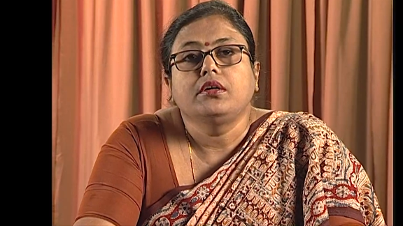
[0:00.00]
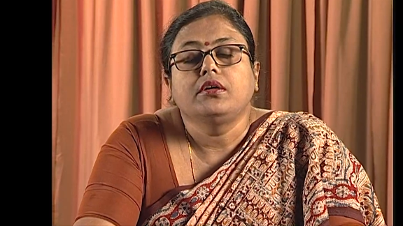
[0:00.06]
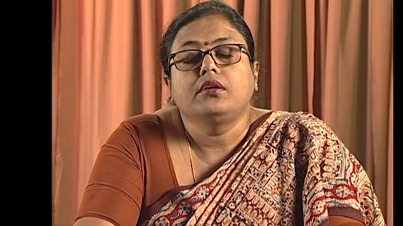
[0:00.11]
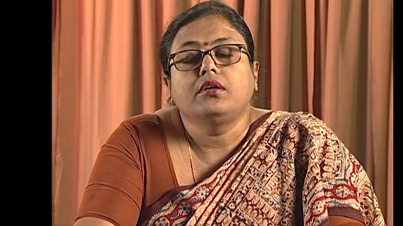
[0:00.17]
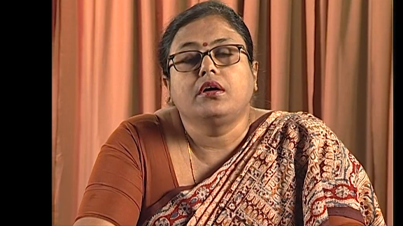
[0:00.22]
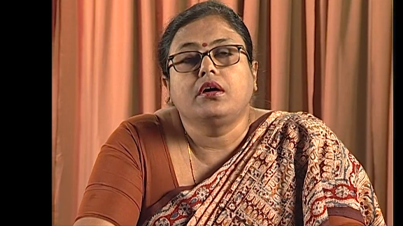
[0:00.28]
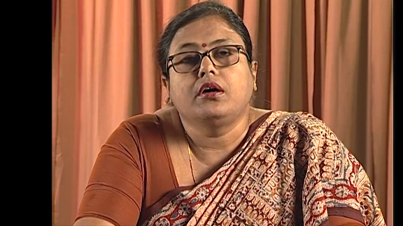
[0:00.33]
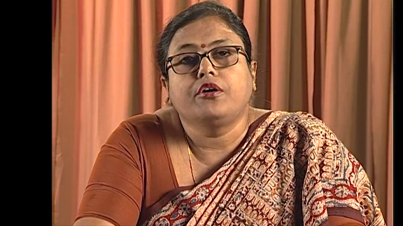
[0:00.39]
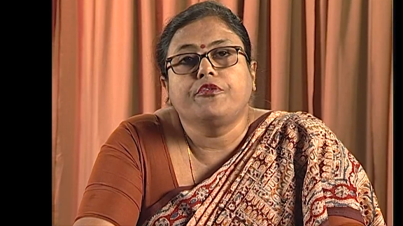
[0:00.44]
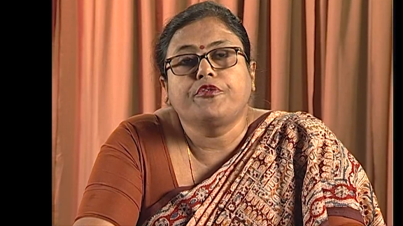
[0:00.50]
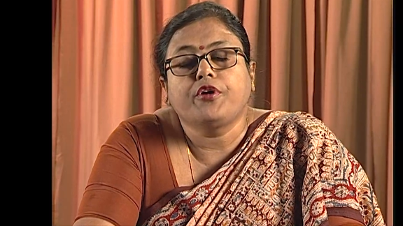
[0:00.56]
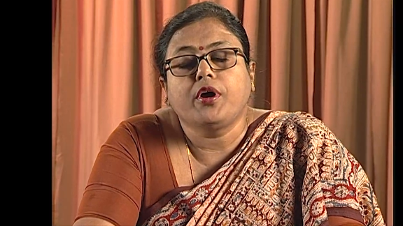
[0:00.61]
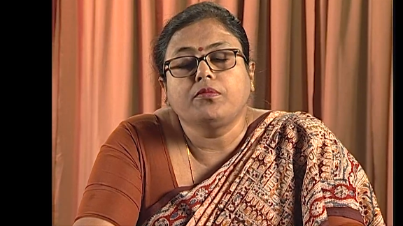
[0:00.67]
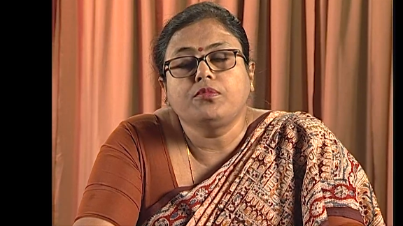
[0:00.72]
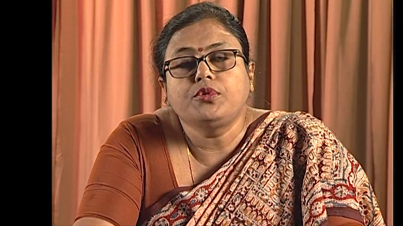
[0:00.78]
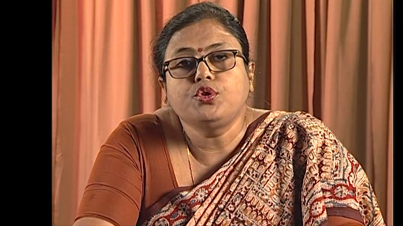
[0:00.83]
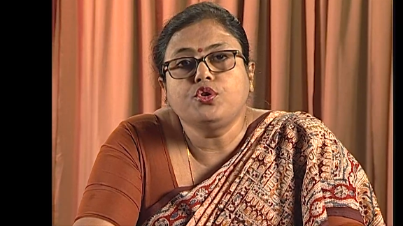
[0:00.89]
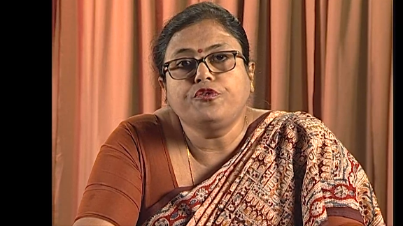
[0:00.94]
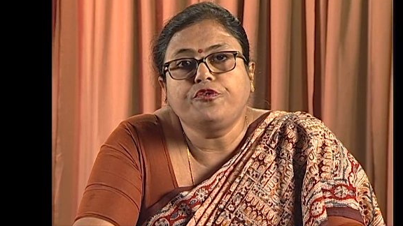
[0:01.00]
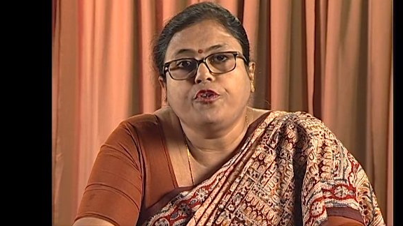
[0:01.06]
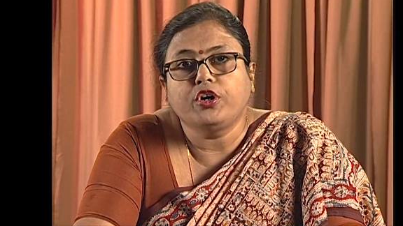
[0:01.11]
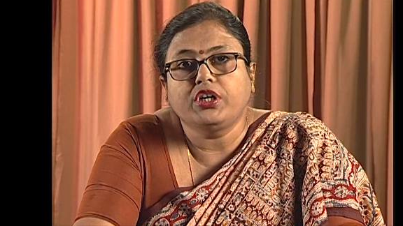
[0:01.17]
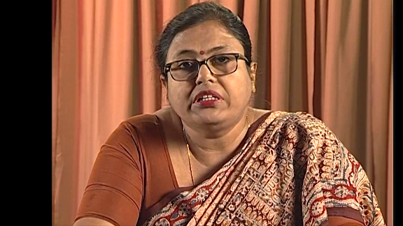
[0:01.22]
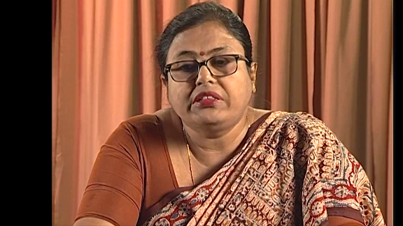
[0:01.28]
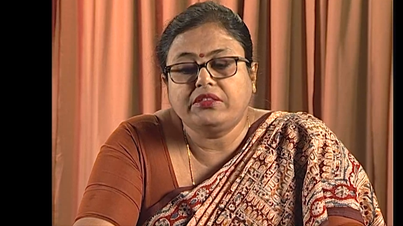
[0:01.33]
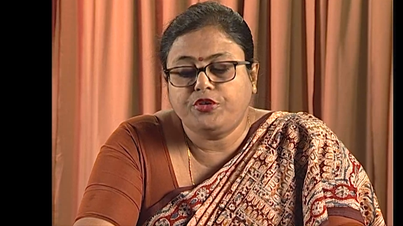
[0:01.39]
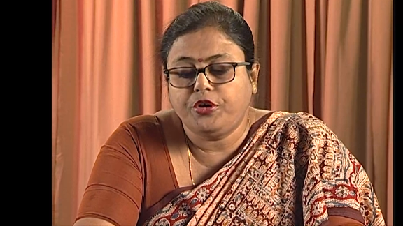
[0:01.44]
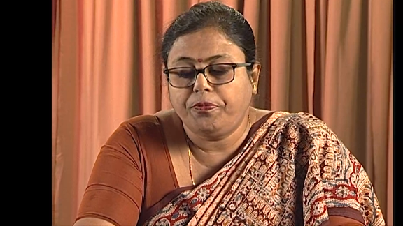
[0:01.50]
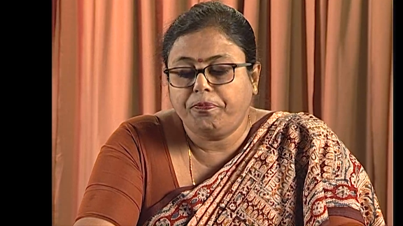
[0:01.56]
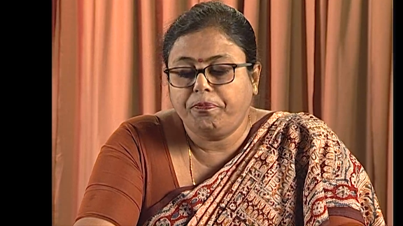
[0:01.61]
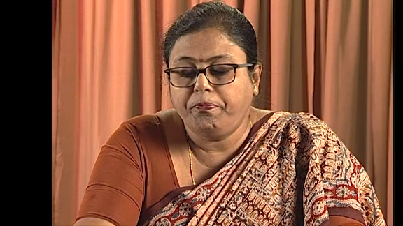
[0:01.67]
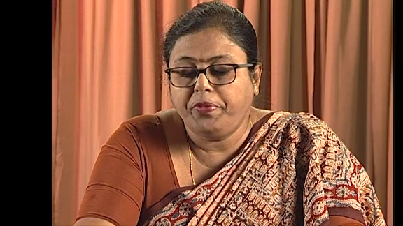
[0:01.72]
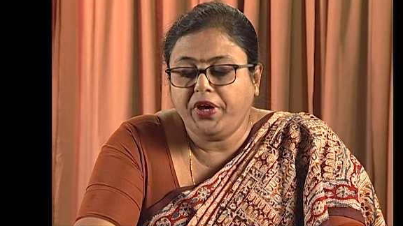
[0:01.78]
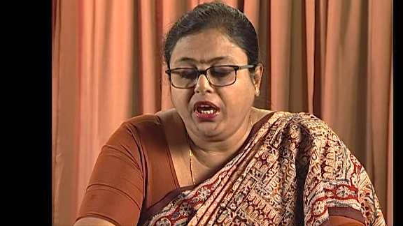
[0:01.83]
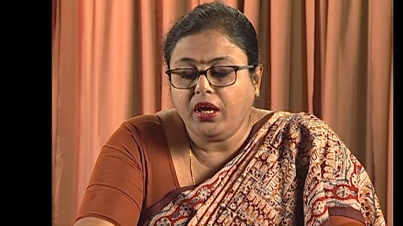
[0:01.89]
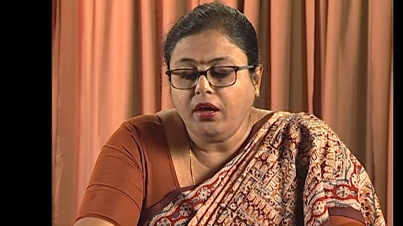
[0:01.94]
from
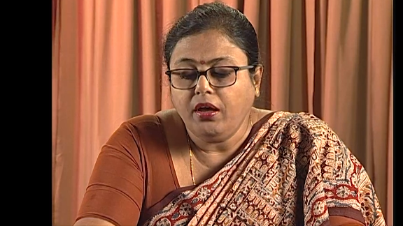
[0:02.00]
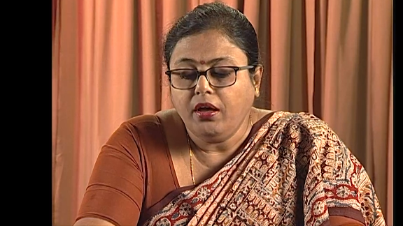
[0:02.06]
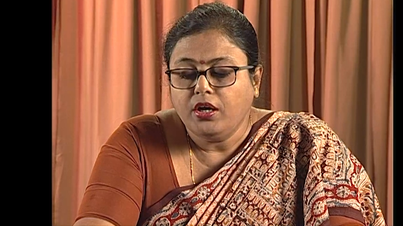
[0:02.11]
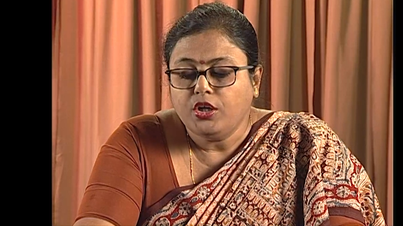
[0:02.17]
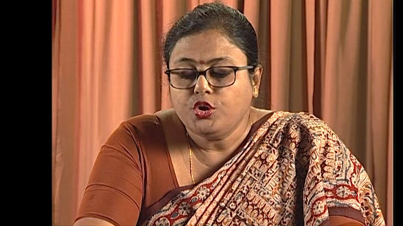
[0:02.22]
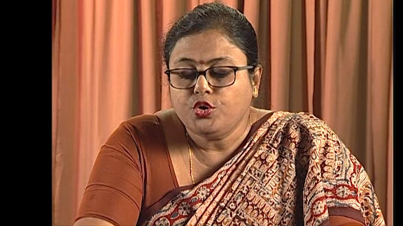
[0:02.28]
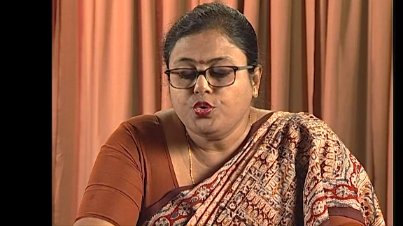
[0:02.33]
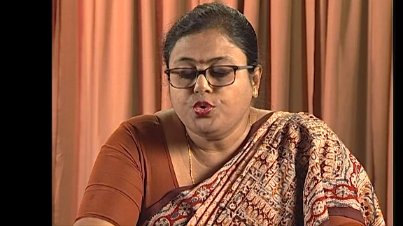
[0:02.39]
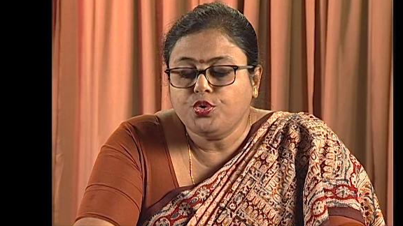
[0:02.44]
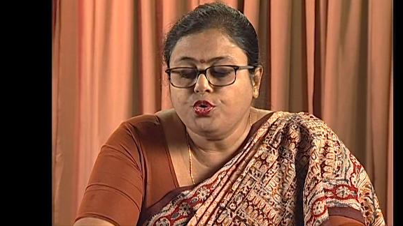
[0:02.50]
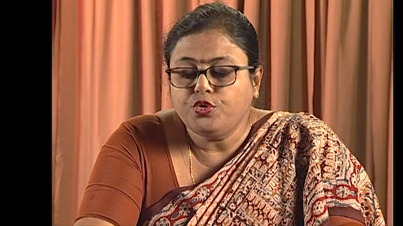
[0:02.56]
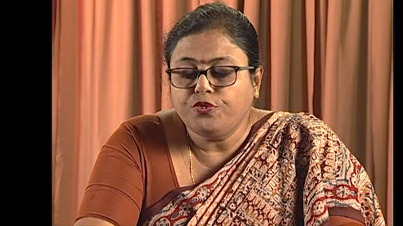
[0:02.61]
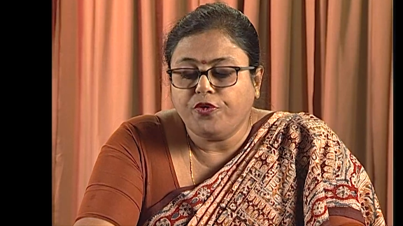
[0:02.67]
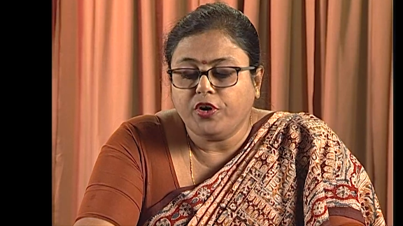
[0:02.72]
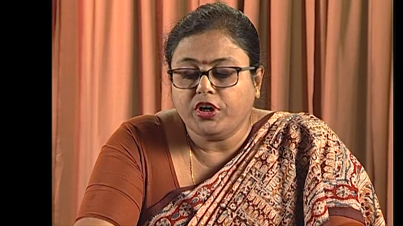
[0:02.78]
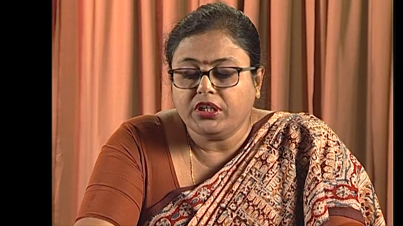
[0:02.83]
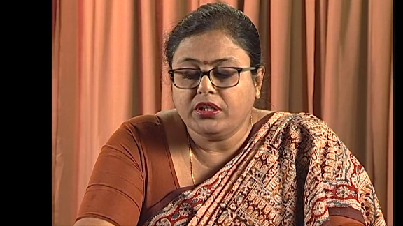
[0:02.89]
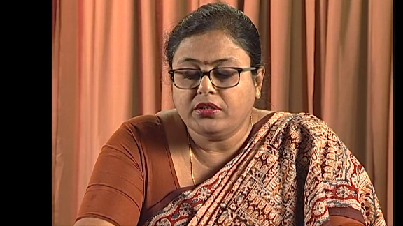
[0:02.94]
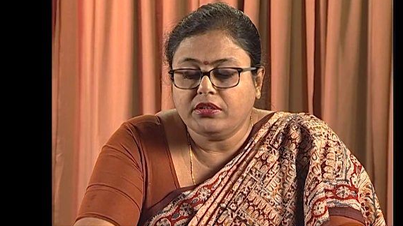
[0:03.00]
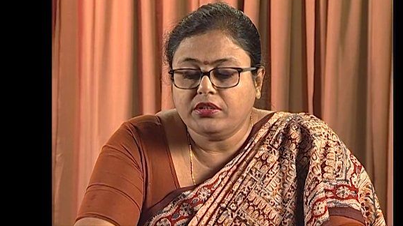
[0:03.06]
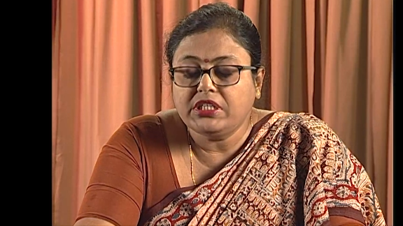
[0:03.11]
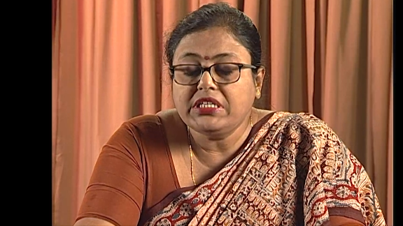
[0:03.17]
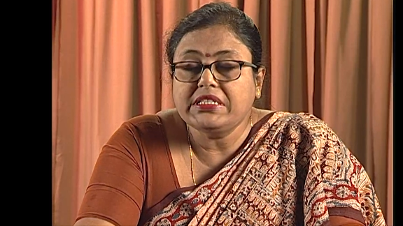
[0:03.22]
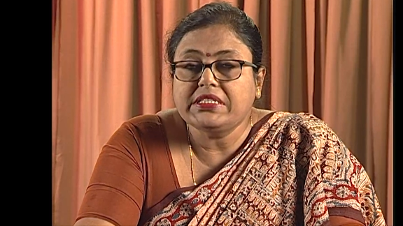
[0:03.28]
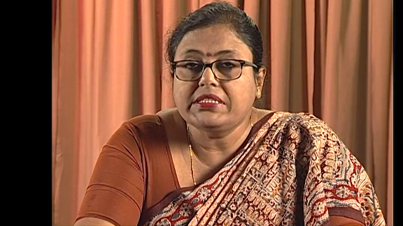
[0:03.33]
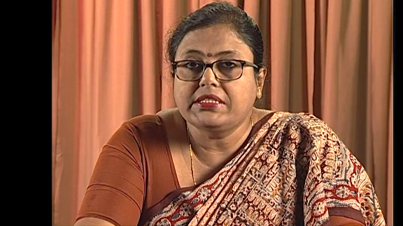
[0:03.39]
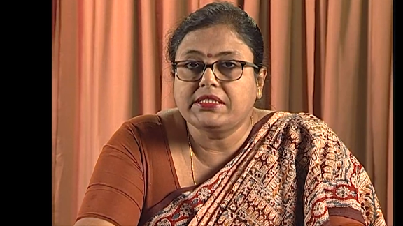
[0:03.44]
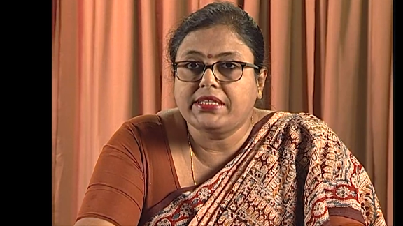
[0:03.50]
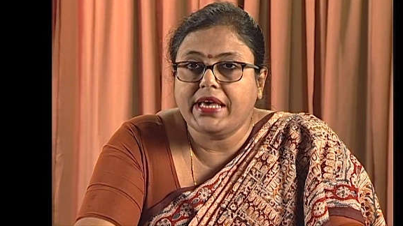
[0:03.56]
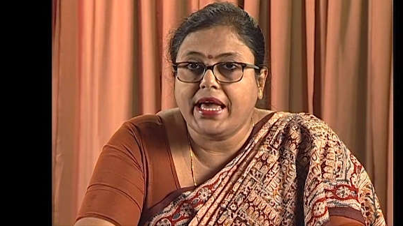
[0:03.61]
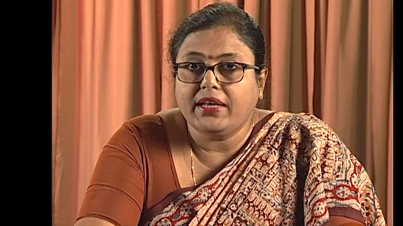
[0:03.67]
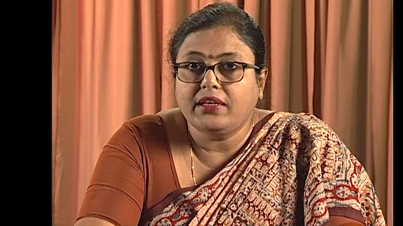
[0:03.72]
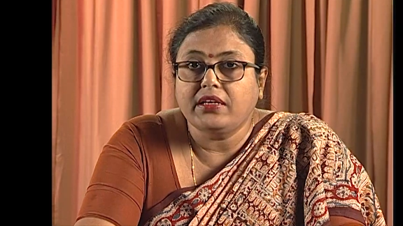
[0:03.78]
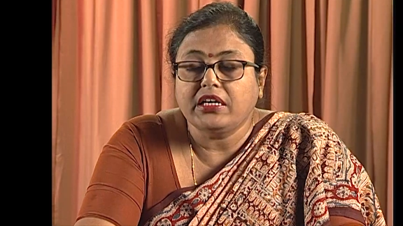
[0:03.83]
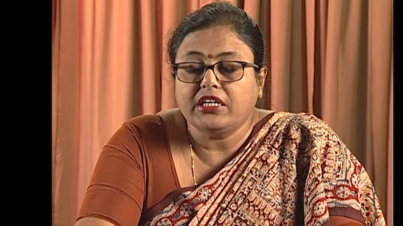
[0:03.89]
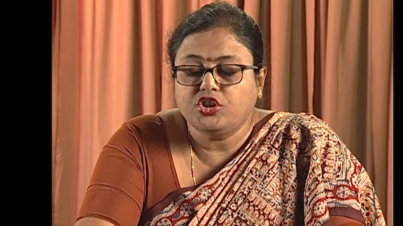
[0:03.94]
243P to
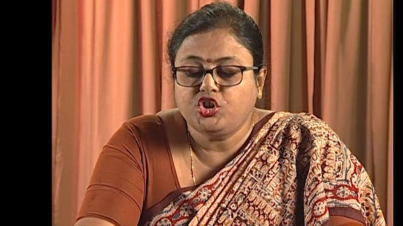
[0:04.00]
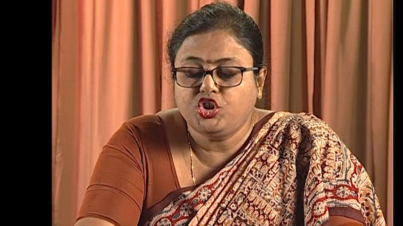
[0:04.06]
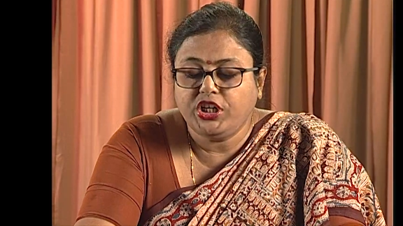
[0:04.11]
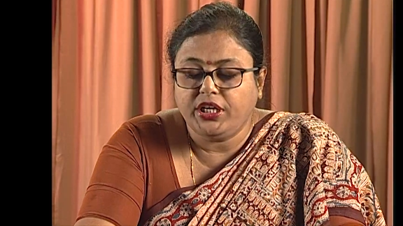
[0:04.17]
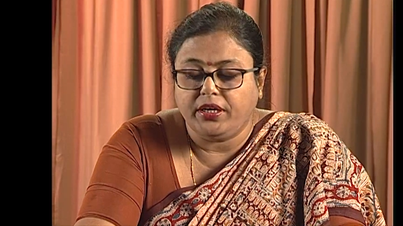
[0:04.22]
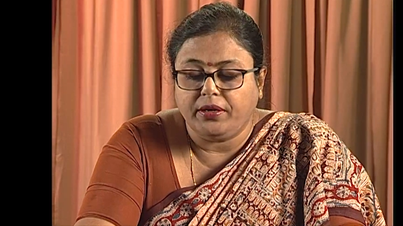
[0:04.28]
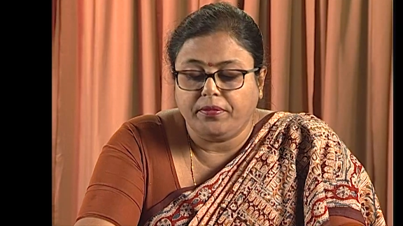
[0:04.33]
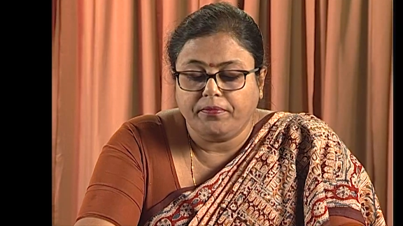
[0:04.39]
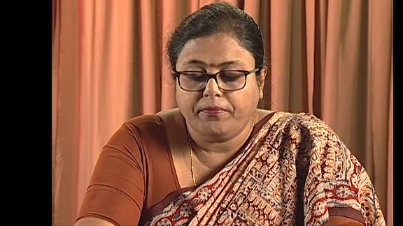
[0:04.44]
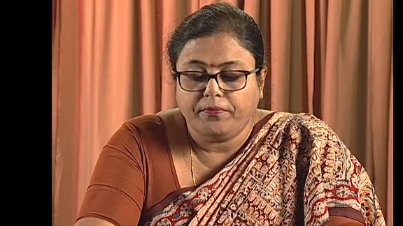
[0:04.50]
243ZG.